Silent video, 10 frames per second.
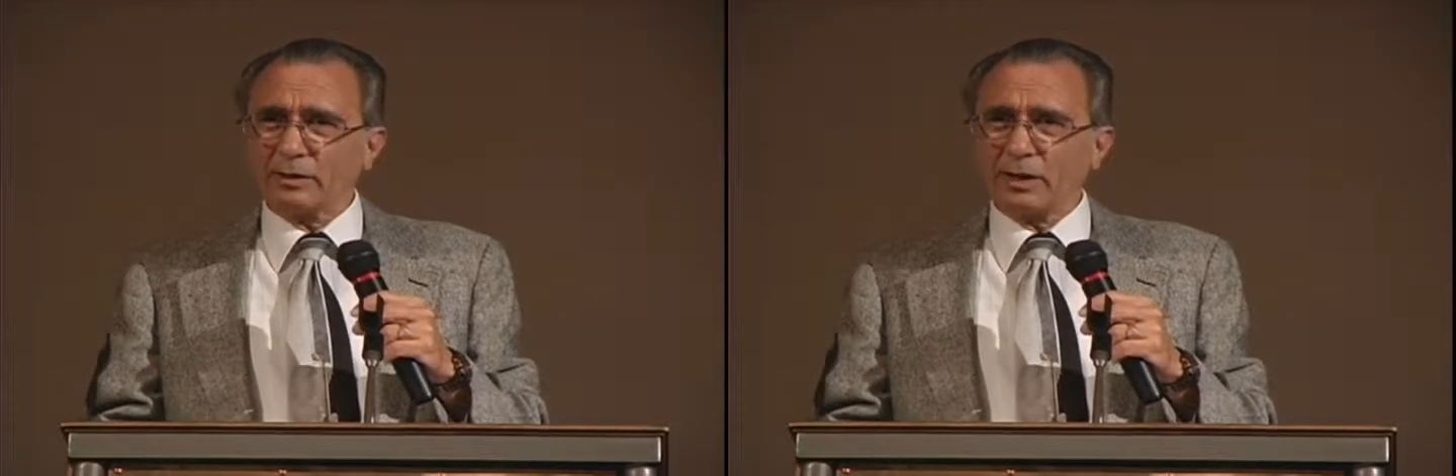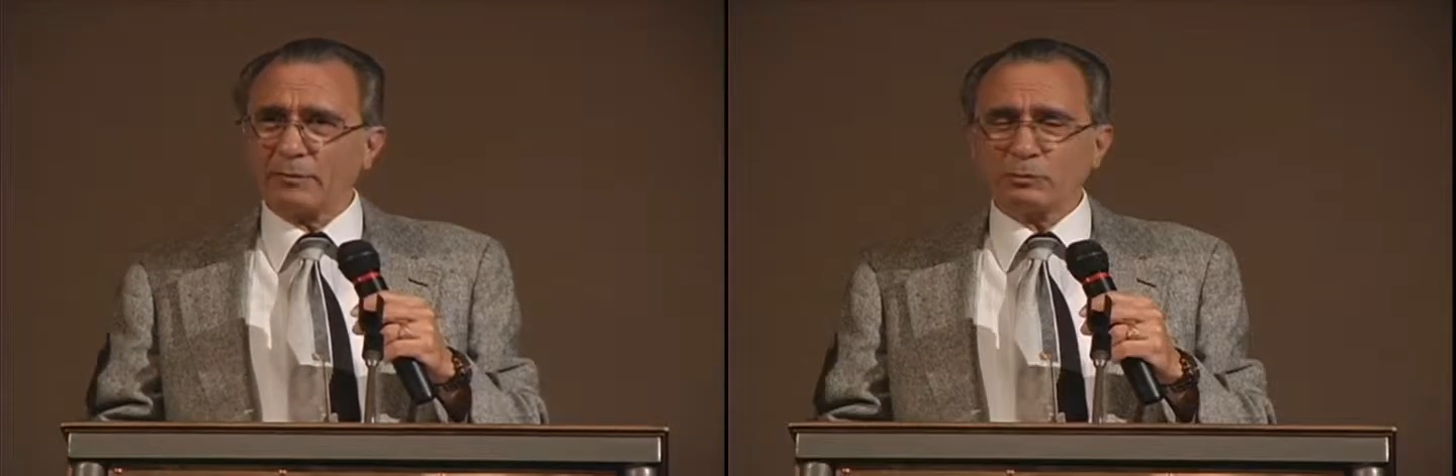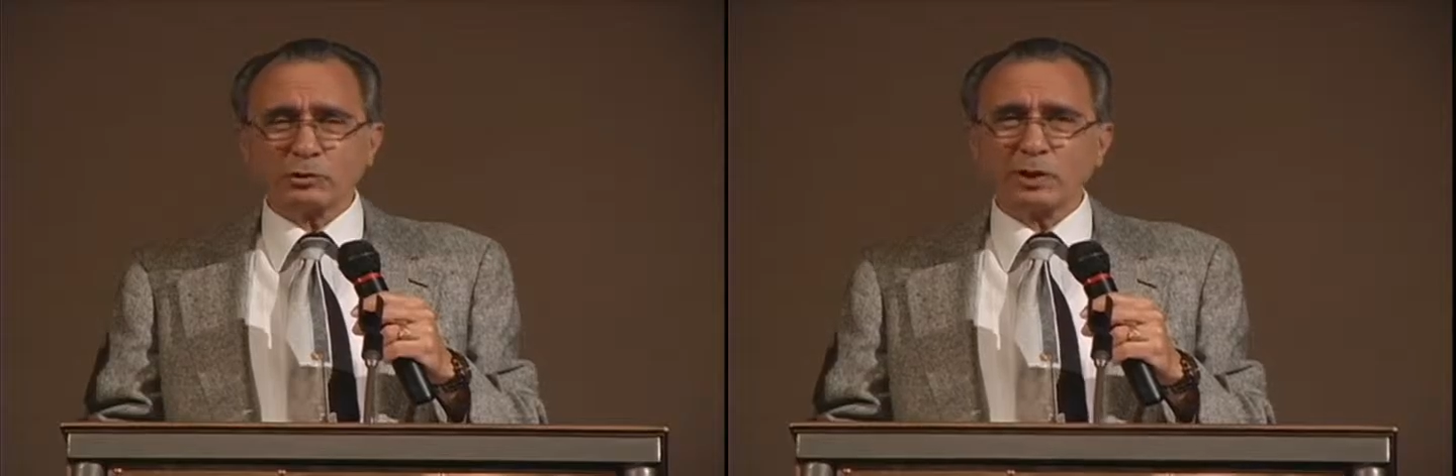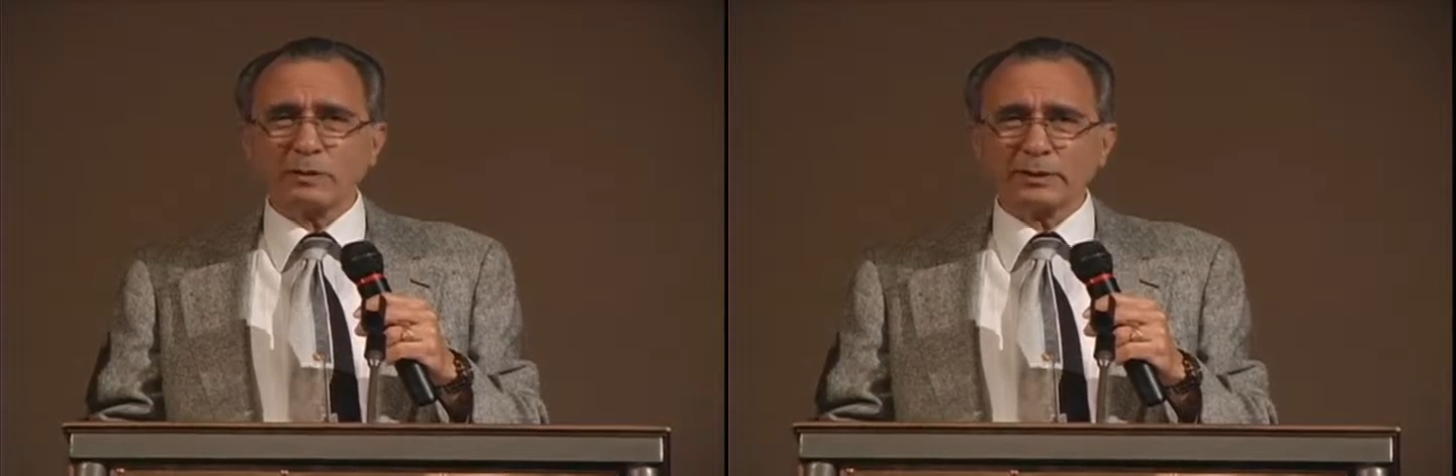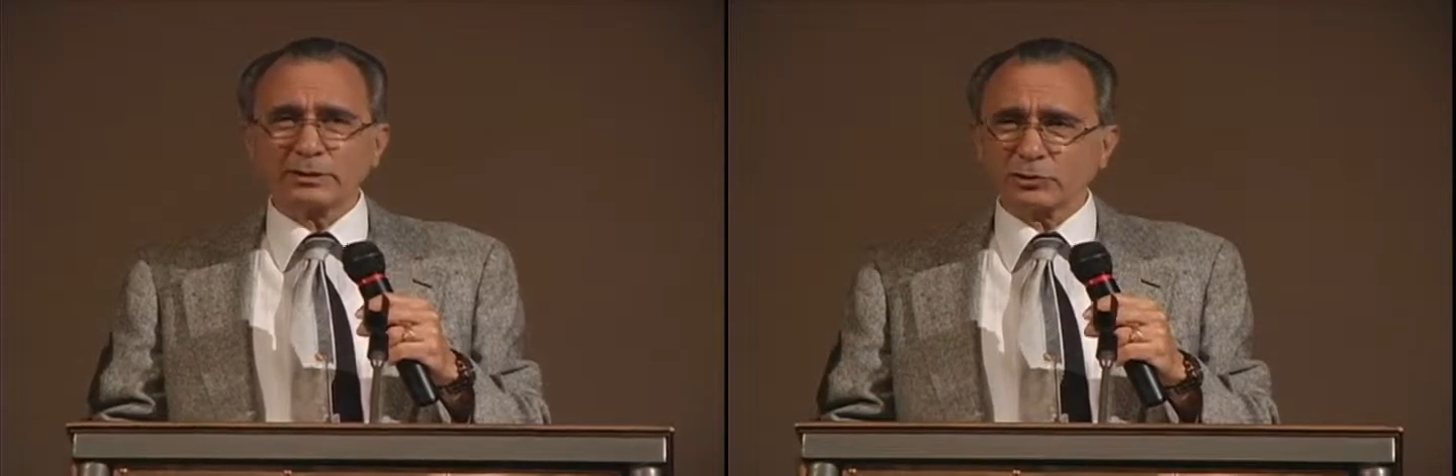I mean, we're talking
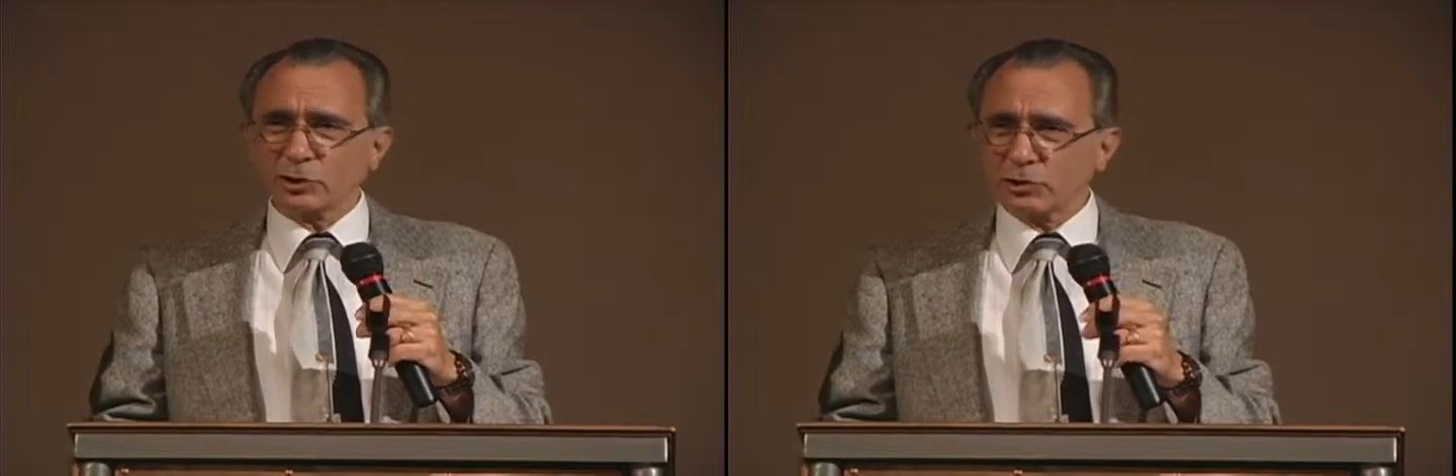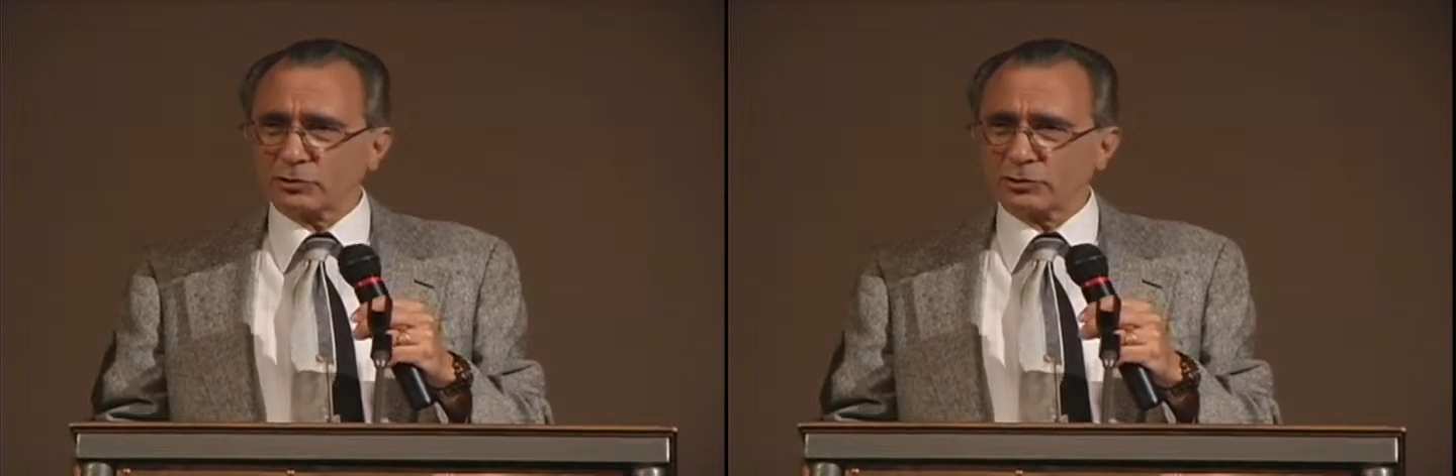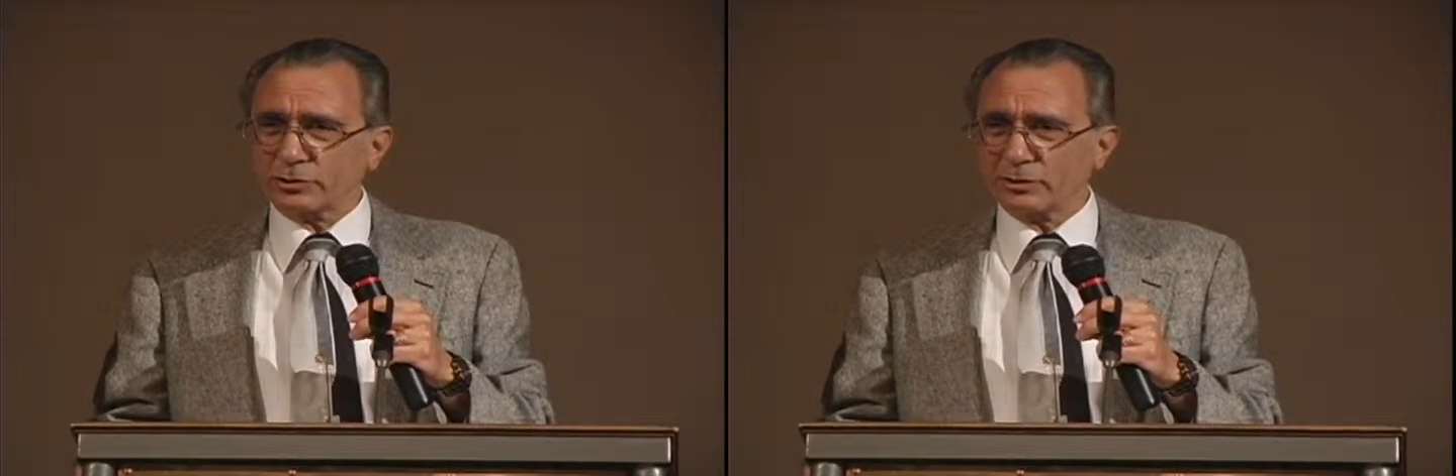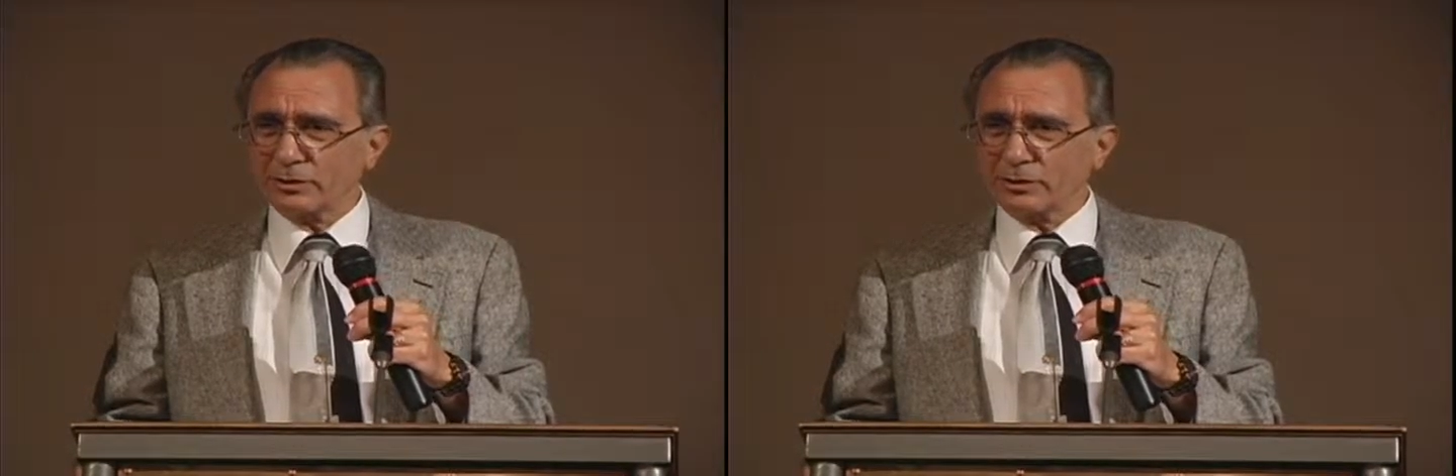about the church.